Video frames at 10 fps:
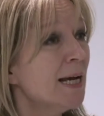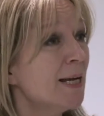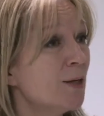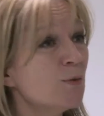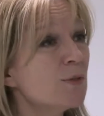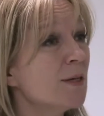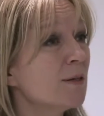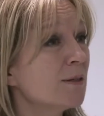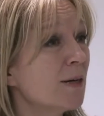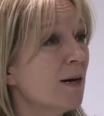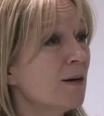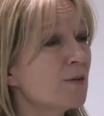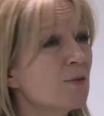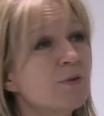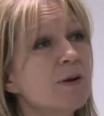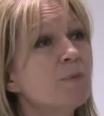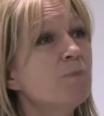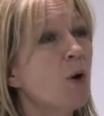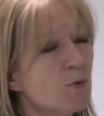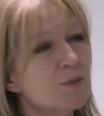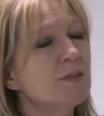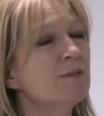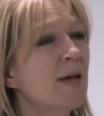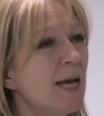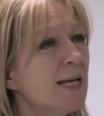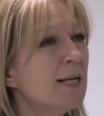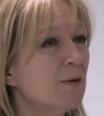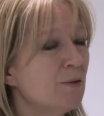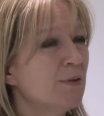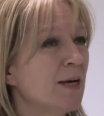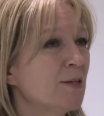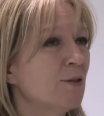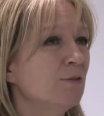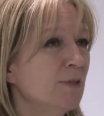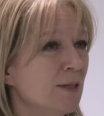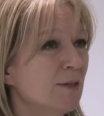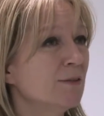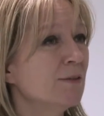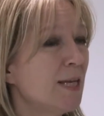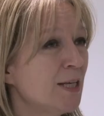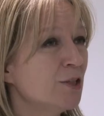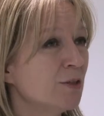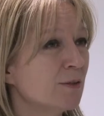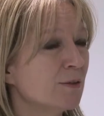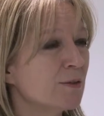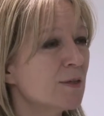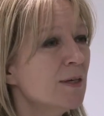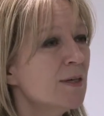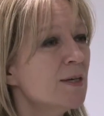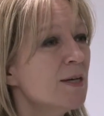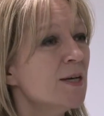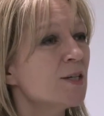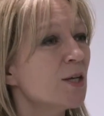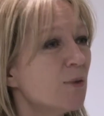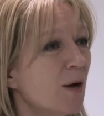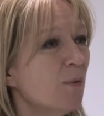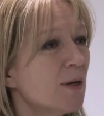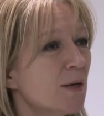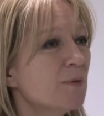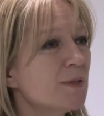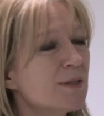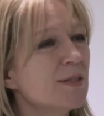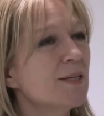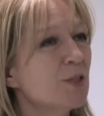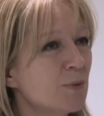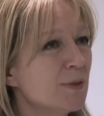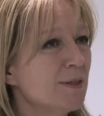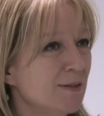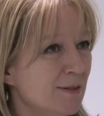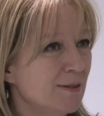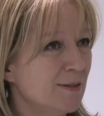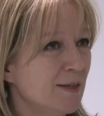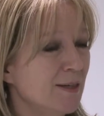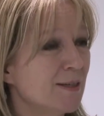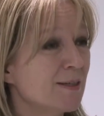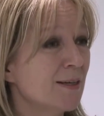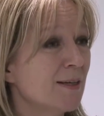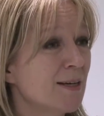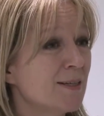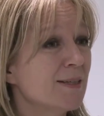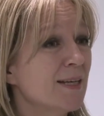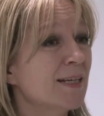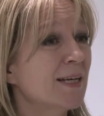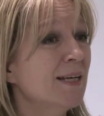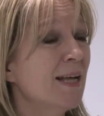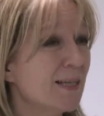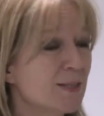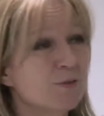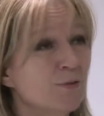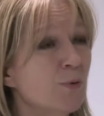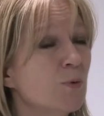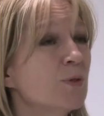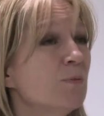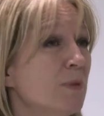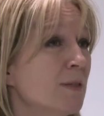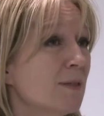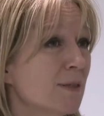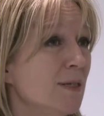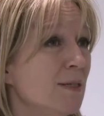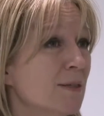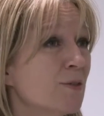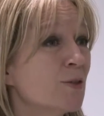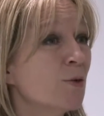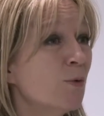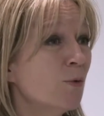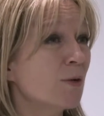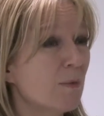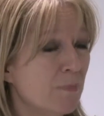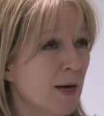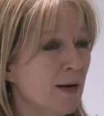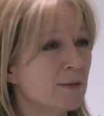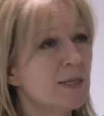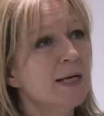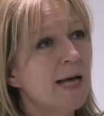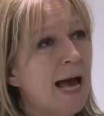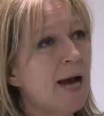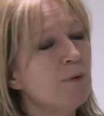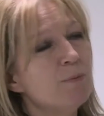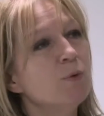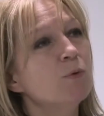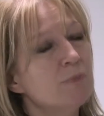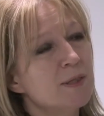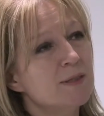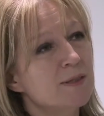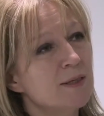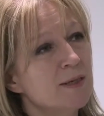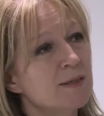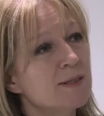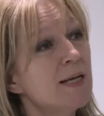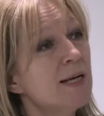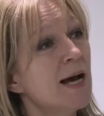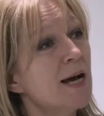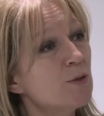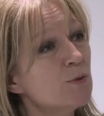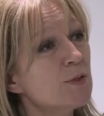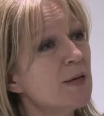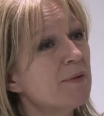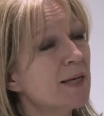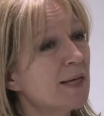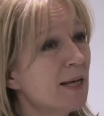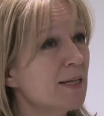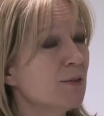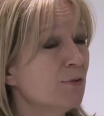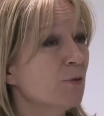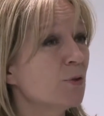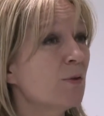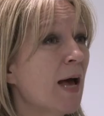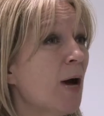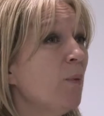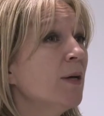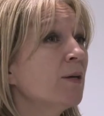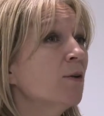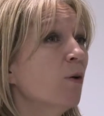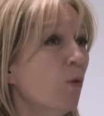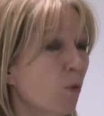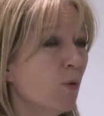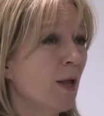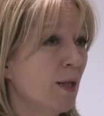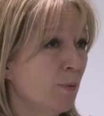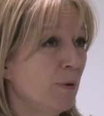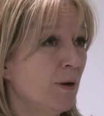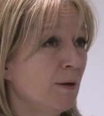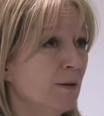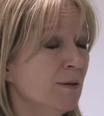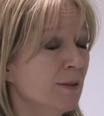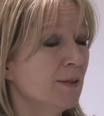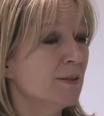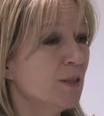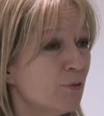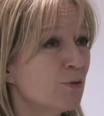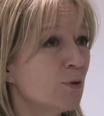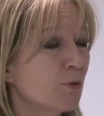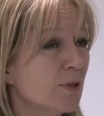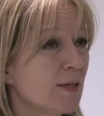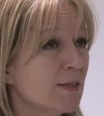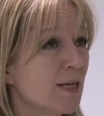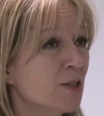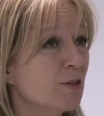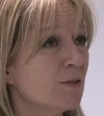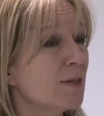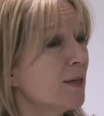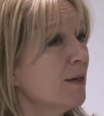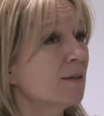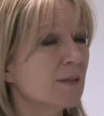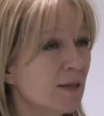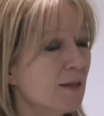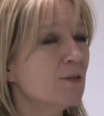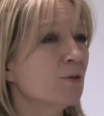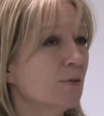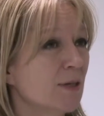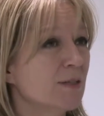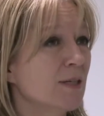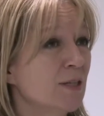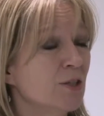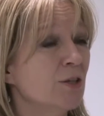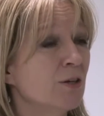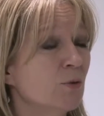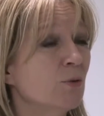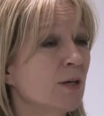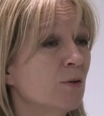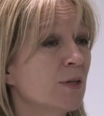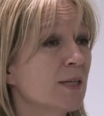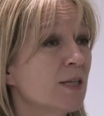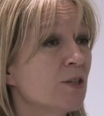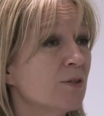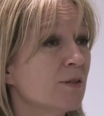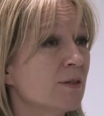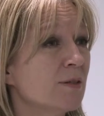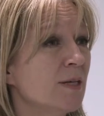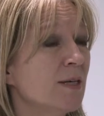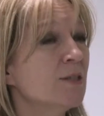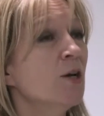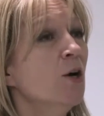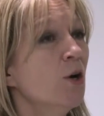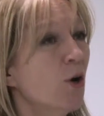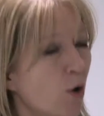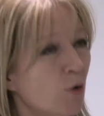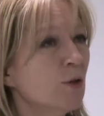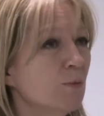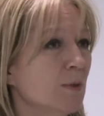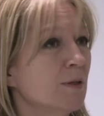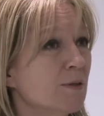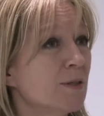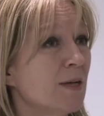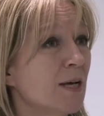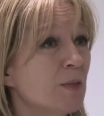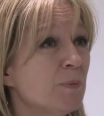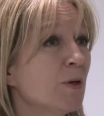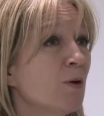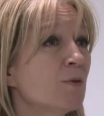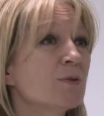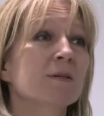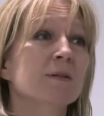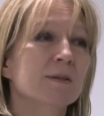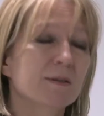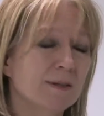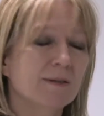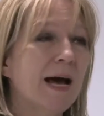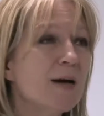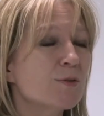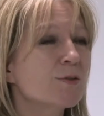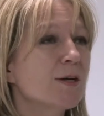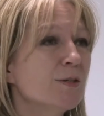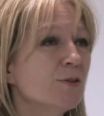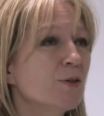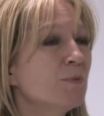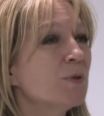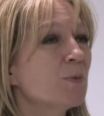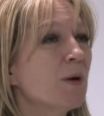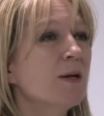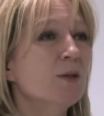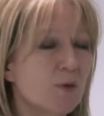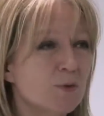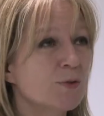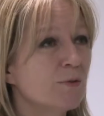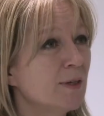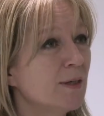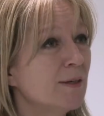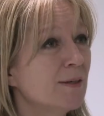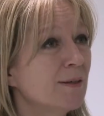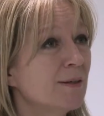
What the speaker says: And it also casts a very positive halo effect on nations. So what I want to see in 2013 is I'd like to see a collective force of business leaders talk about how important business is, and also a collective force for how we can all help our different organisations and our client organisations succeed on a world stage, because you know, outside Europe is where lots of the